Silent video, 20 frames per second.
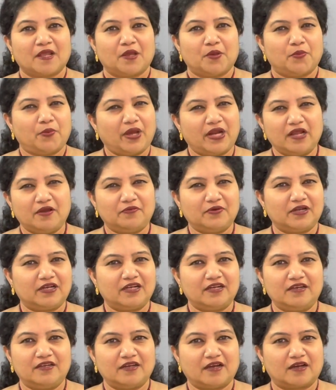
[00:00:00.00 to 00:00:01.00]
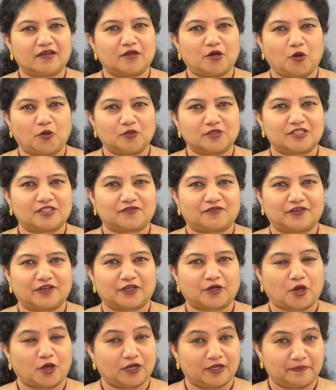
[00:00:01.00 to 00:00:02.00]
Whenever India goes
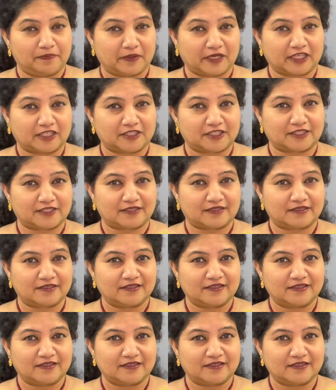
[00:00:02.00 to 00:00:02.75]
for Olympics,